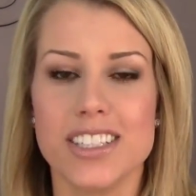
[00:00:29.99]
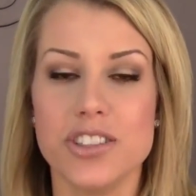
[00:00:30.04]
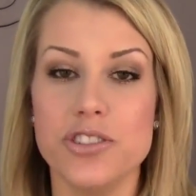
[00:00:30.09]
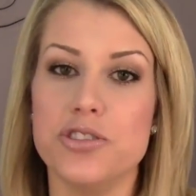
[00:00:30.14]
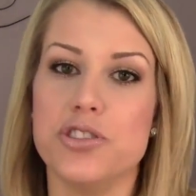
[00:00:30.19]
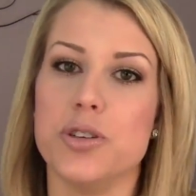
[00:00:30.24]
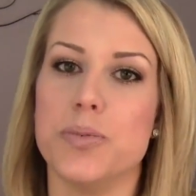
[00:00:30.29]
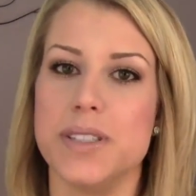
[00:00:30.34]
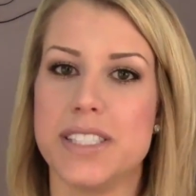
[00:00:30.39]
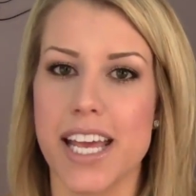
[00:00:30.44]

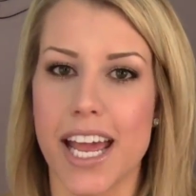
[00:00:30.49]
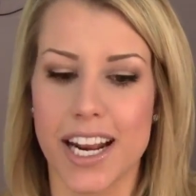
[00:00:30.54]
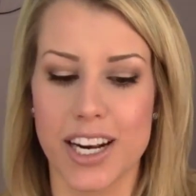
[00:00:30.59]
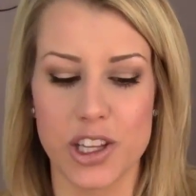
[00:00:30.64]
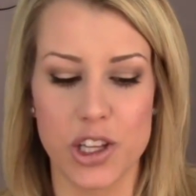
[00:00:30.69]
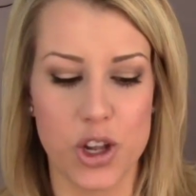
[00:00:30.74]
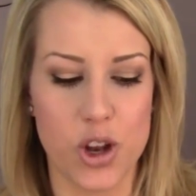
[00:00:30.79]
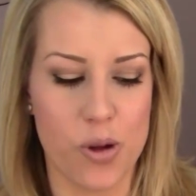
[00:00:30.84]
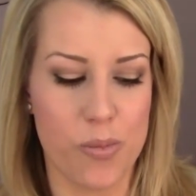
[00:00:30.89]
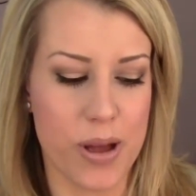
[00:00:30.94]
YouTube is taking
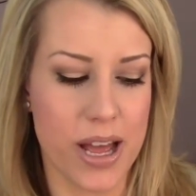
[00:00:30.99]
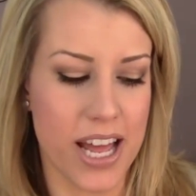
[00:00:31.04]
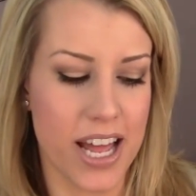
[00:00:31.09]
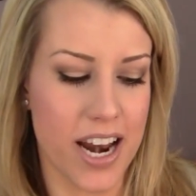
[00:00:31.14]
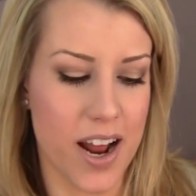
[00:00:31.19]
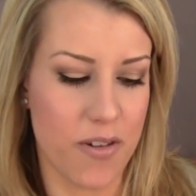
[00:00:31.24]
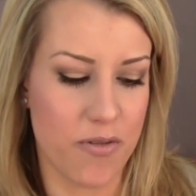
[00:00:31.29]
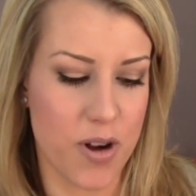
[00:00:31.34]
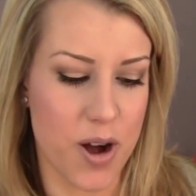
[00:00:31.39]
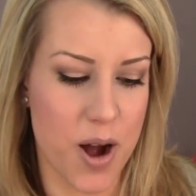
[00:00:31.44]
a little
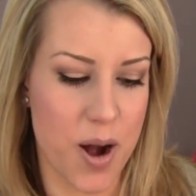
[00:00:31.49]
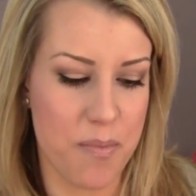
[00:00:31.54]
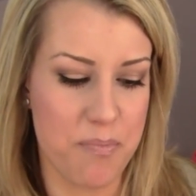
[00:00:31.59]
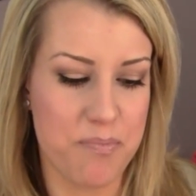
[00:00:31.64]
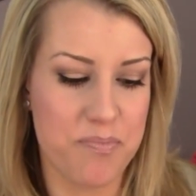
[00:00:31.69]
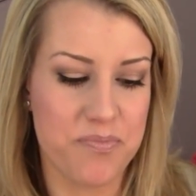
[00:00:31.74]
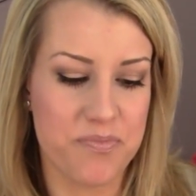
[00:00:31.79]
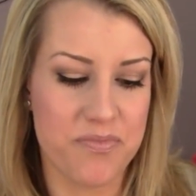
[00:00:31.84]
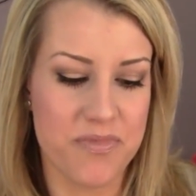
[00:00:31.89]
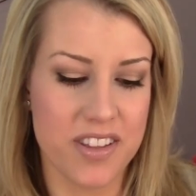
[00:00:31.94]
bit of
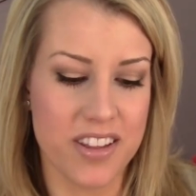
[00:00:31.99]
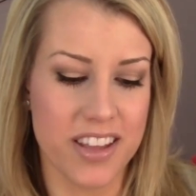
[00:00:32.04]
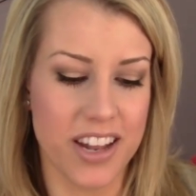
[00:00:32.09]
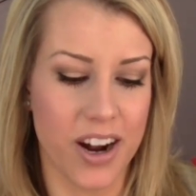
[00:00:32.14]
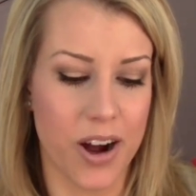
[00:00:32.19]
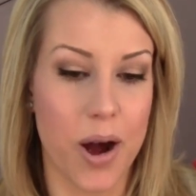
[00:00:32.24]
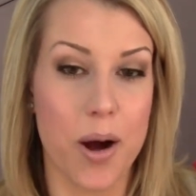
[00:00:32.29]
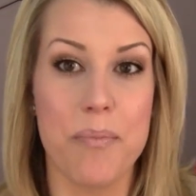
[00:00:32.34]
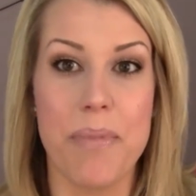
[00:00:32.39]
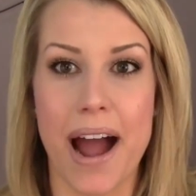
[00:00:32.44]
a, you
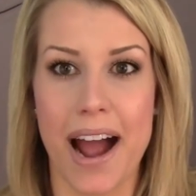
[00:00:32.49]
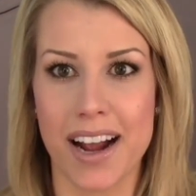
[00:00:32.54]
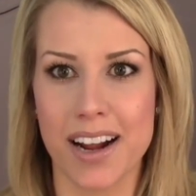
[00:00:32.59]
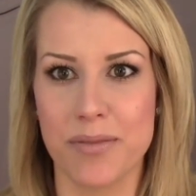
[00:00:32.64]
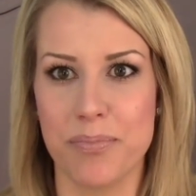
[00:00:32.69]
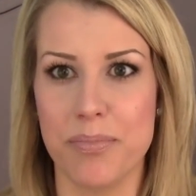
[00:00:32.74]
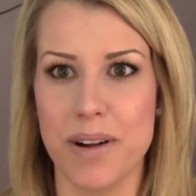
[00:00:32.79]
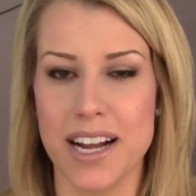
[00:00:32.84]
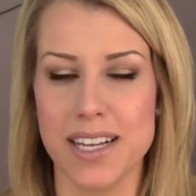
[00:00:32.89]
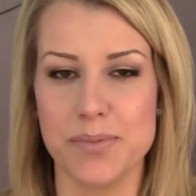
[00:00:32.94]
know, a
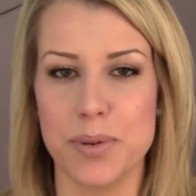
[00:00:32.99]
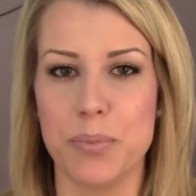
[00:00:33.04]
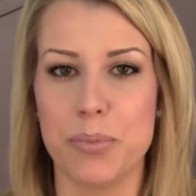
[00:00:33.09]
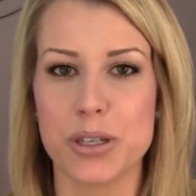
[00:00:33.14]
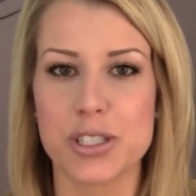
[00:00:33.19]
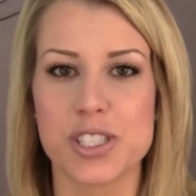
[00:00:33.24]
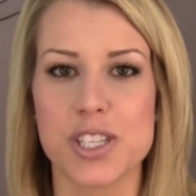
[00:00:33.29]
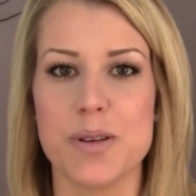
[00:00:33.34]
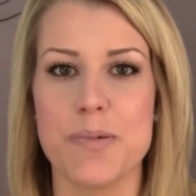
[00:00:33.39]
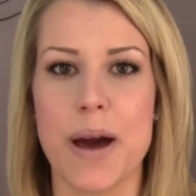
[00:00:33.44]
back, has been
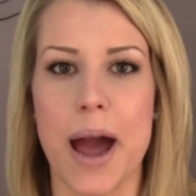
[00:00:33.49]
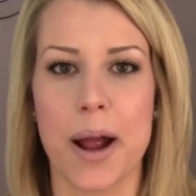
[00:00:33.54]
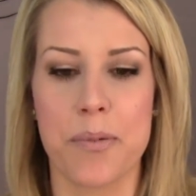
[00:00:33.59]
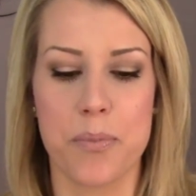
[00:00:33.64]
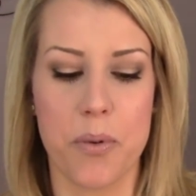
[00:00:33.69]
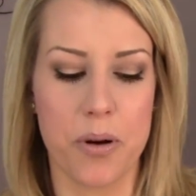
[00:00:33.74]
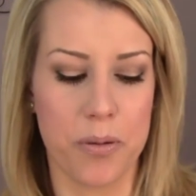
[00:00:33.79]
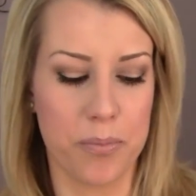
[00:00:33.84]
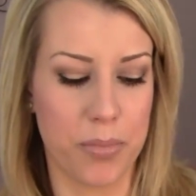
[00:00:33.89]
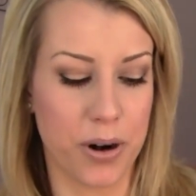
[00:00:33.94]
pushed to the
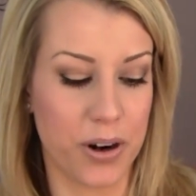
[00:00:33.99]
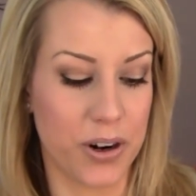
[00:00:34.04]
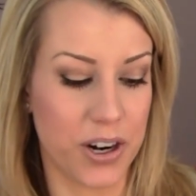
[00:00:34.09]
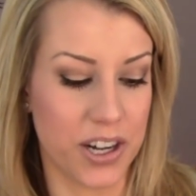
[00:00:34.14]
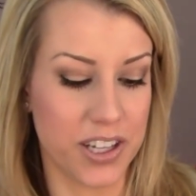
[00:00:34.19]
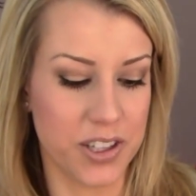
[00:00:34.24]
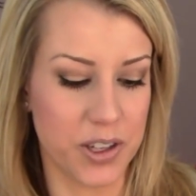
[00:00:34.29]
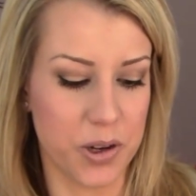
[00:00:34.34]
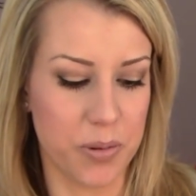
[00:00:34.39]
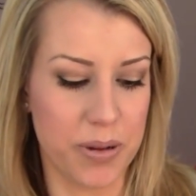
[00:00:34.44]
back
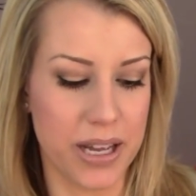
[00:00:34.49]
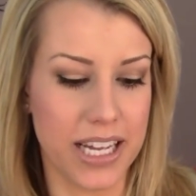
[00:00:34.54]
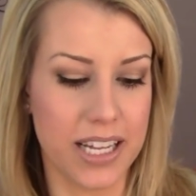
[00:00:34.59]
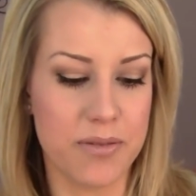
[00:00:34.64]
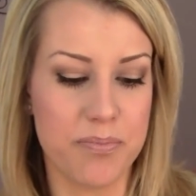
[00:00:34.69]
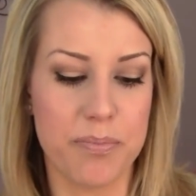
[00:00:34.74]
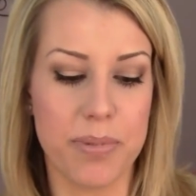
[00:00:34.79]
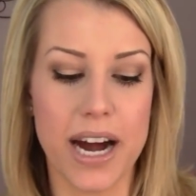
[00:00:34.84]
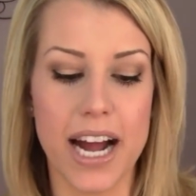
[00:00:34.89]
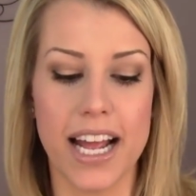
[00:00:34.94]
burner a little
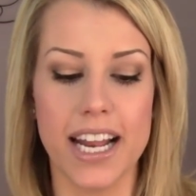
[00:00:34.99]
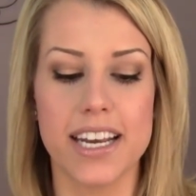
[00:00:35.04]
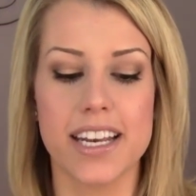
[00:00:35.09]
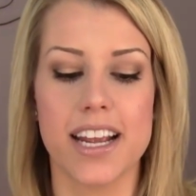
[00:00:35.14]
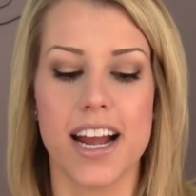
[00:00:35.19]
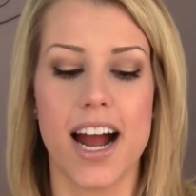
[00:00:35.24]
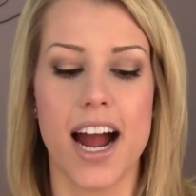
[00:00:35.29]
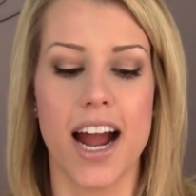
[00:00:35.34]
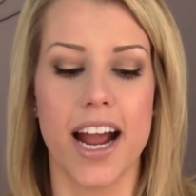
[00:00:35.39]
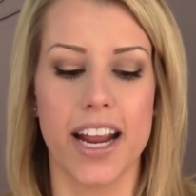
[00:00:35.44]
bit, but
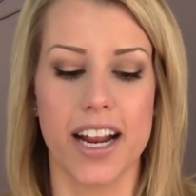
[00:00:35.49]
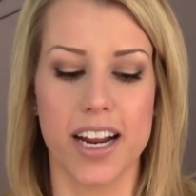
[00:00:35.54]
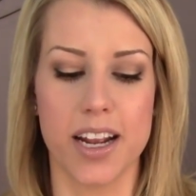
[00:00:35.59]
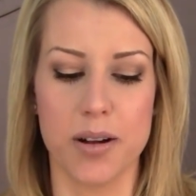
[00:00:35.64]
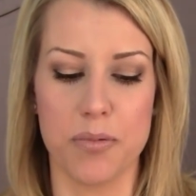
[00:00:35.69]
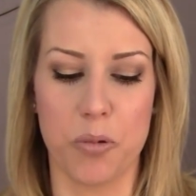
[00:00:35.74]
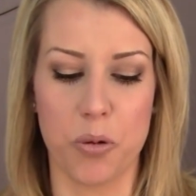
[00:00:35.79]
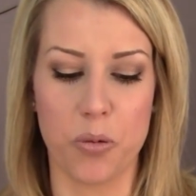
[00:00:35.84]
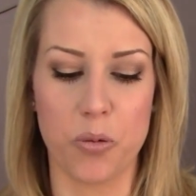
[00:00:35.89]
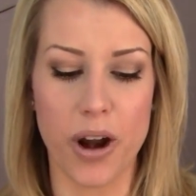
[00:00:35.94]
I
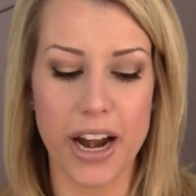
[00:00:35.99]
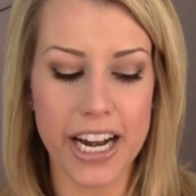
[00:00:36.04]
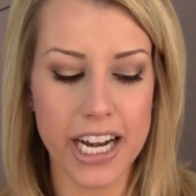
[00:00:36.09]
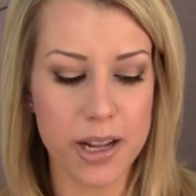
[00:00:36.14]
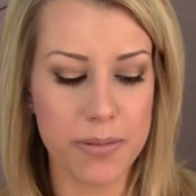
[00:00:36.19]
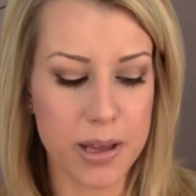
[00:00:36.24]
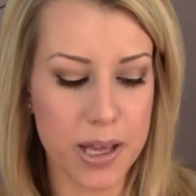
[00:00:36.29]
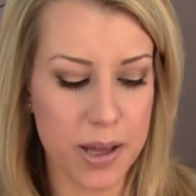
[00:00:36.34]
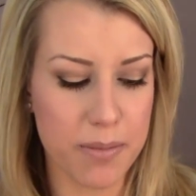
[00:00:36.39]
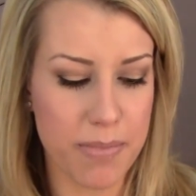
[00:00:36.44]
am ready
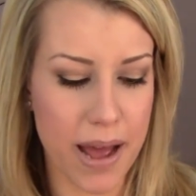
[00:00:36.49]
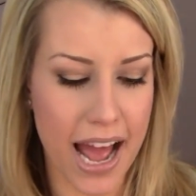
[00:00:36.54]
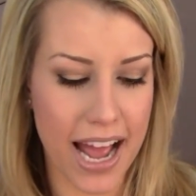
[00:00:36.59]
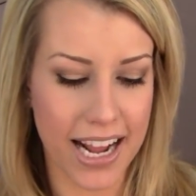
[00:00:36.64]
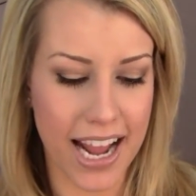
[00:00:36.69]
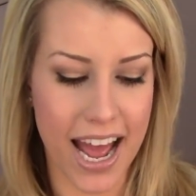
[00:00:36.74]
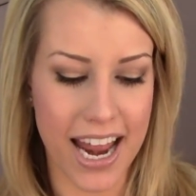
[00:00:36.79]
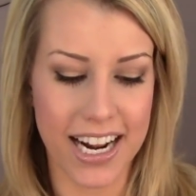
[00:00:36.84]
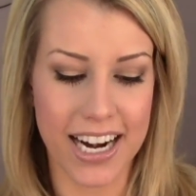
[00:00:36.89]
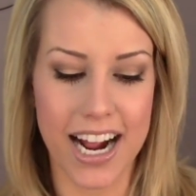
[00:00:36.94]
to be
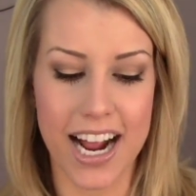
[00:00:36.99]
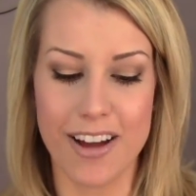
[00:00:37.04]
back at it.